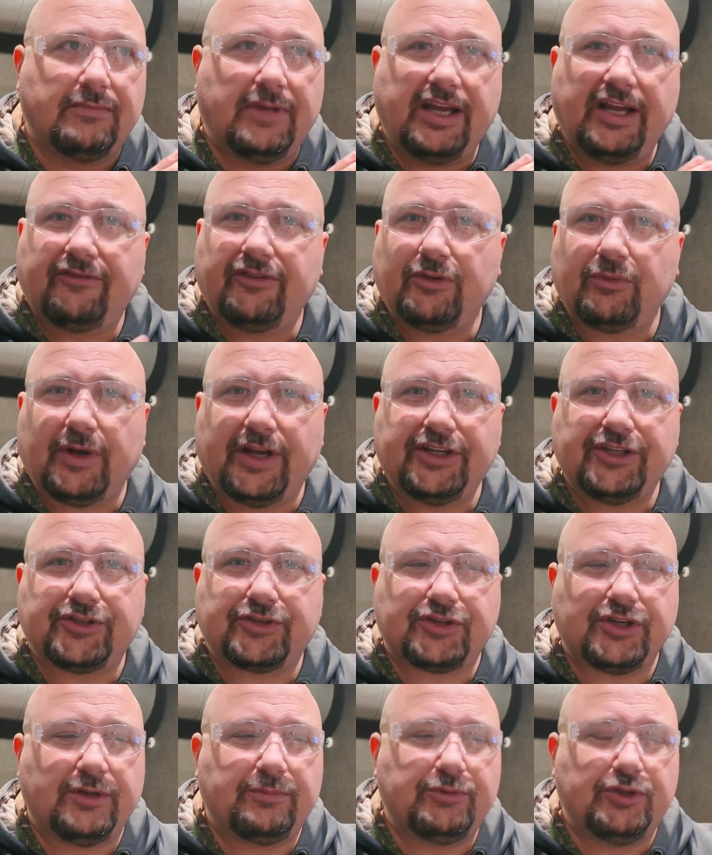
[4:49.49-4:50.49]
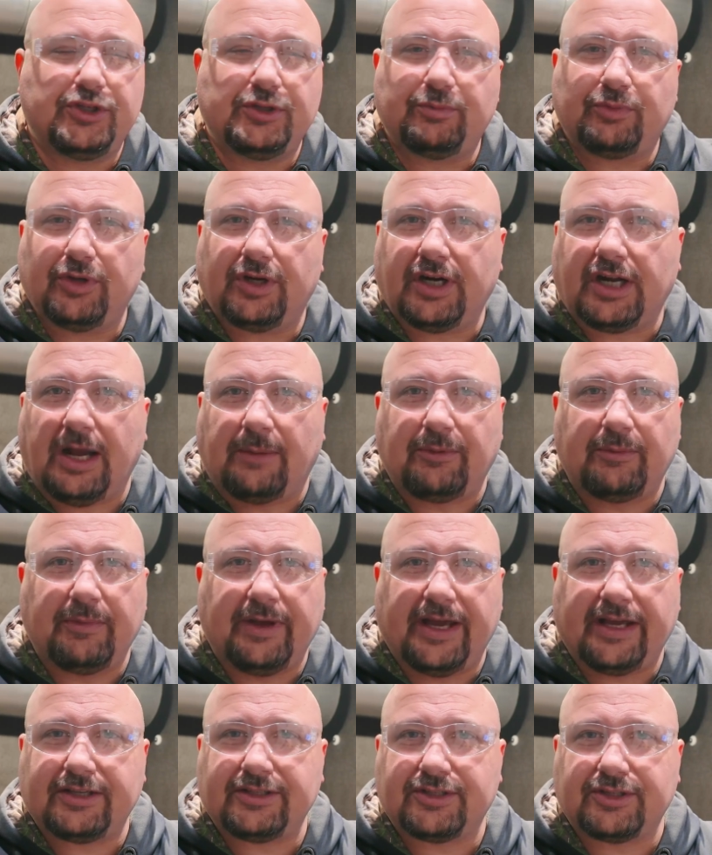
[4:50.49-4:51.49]
every range trip. You should put a couple
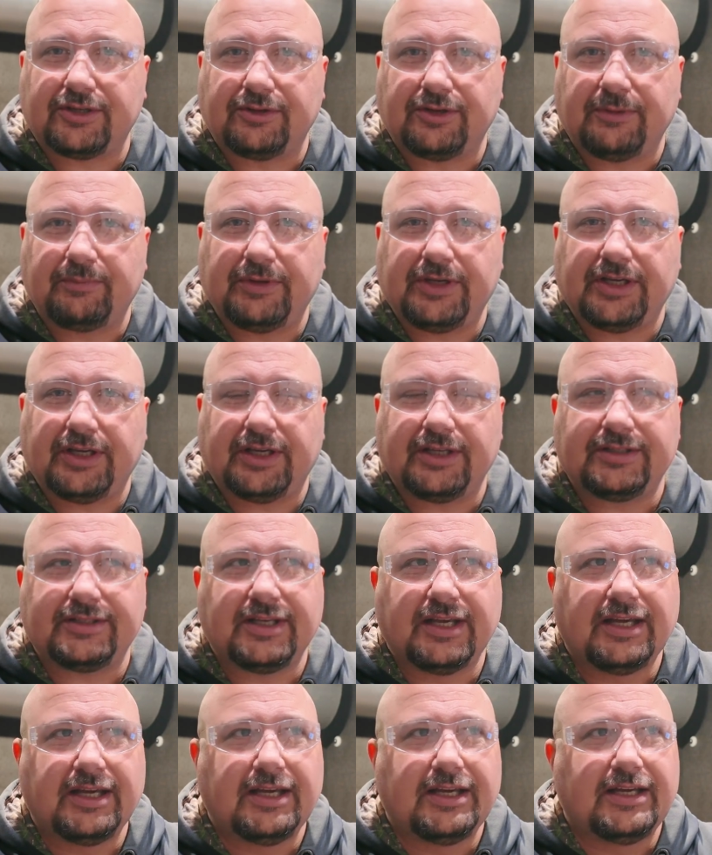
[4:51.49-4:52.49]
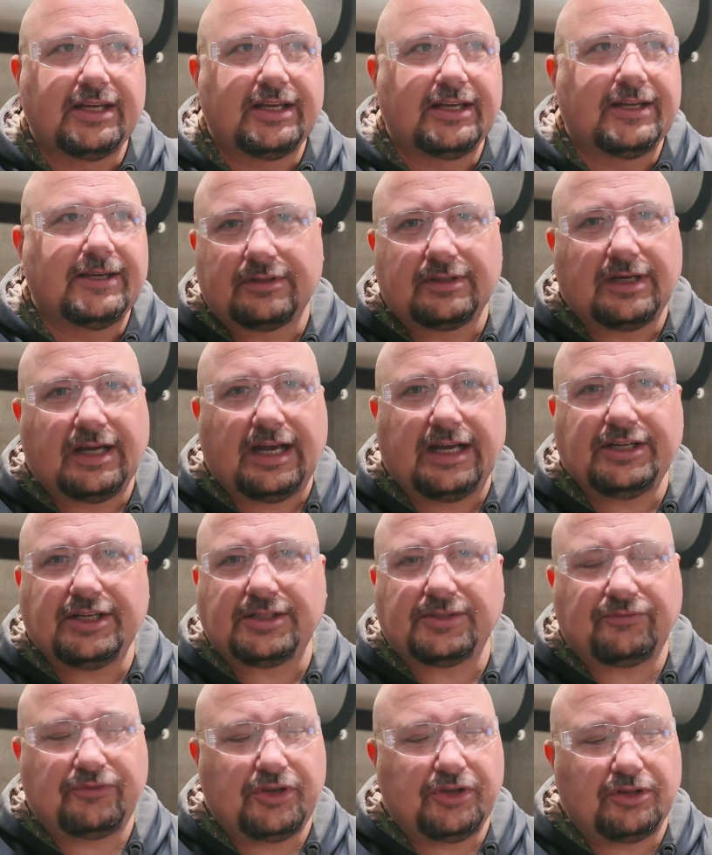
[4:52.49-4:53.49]
mags through it, because I
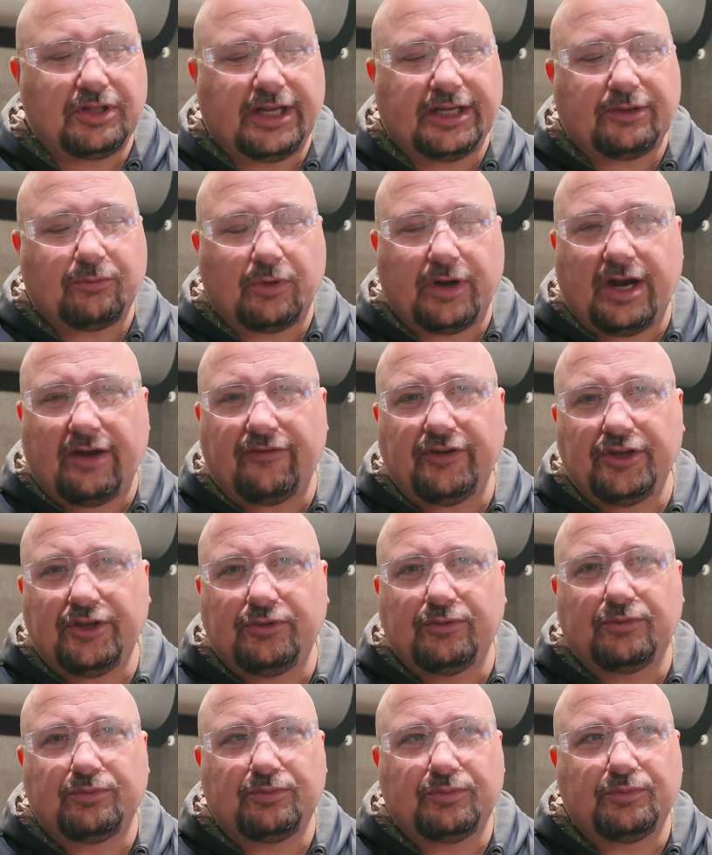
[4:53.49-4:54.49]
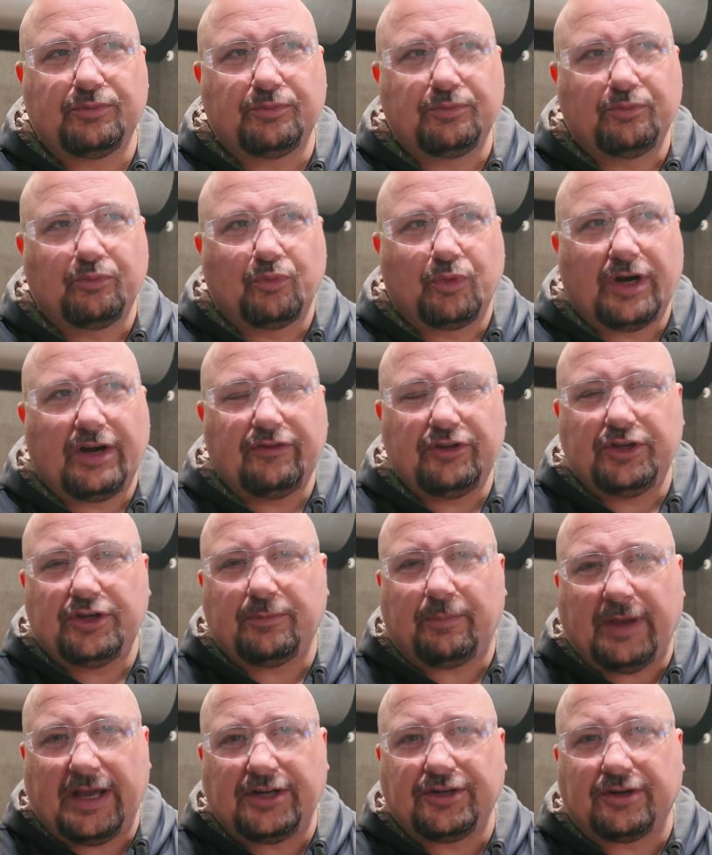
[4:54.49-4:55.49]
just feel like whatever you
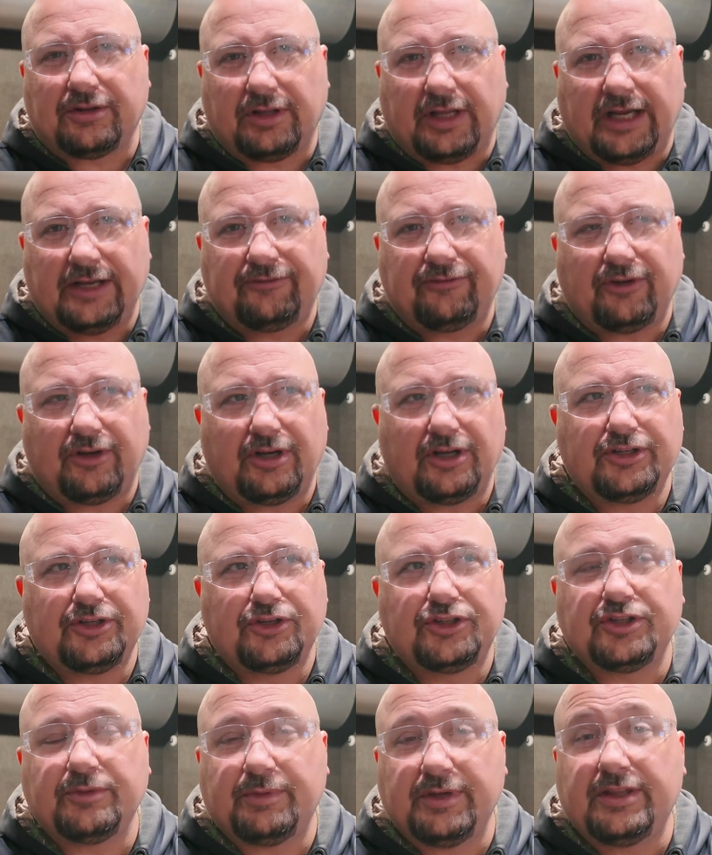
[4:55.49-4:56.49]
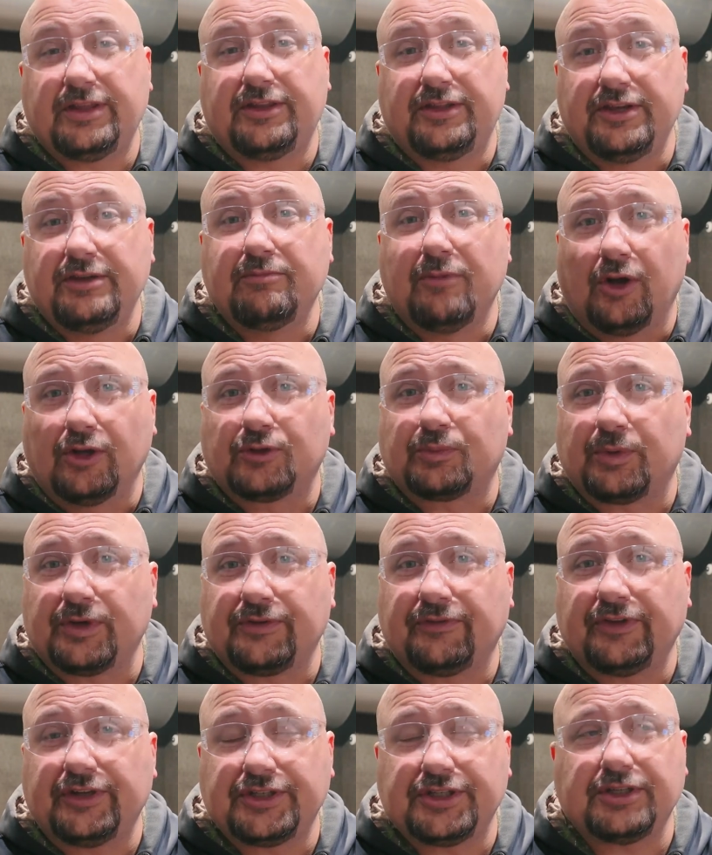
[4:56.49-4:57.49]
depend your life on, you should be the most
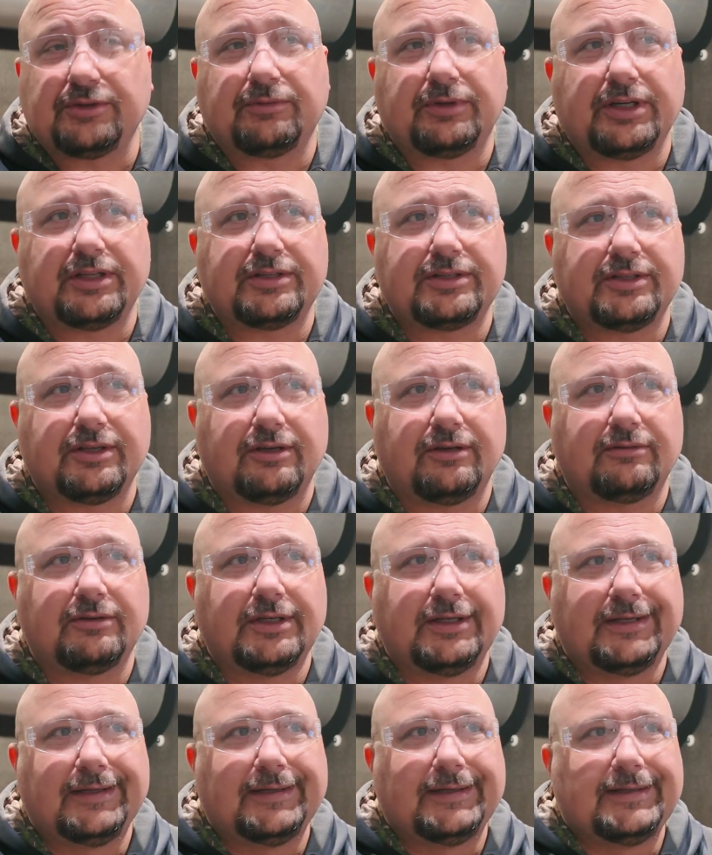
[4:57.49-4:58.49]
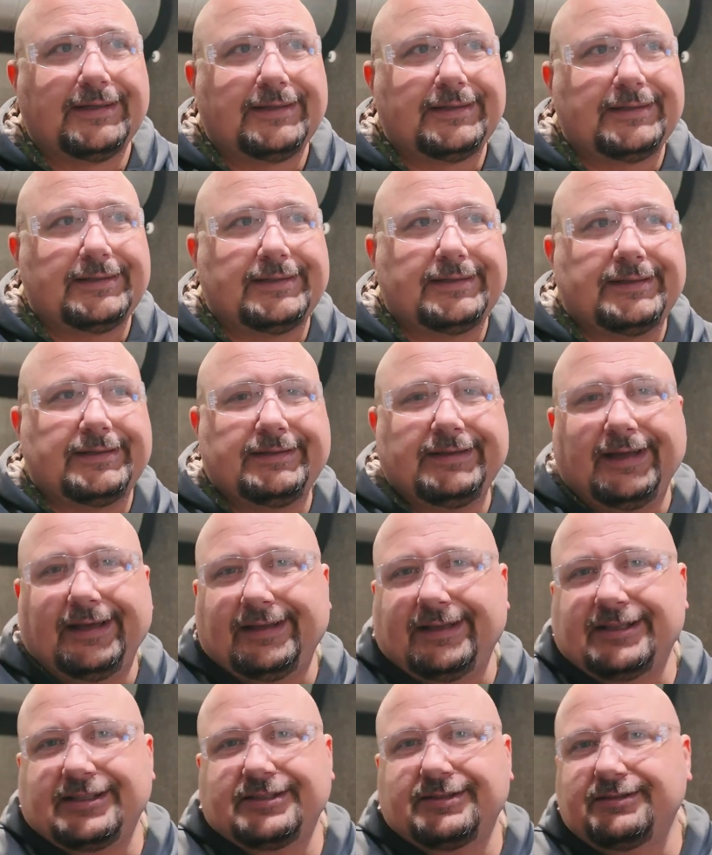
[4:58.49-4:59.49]
proficient with. So yeah,
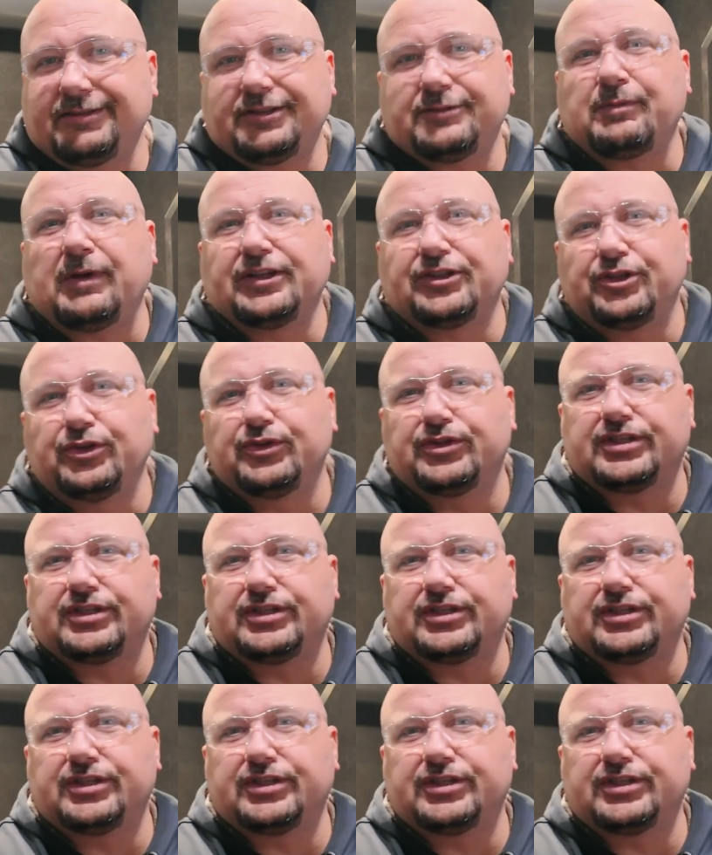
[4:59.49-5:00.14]
that's just my 2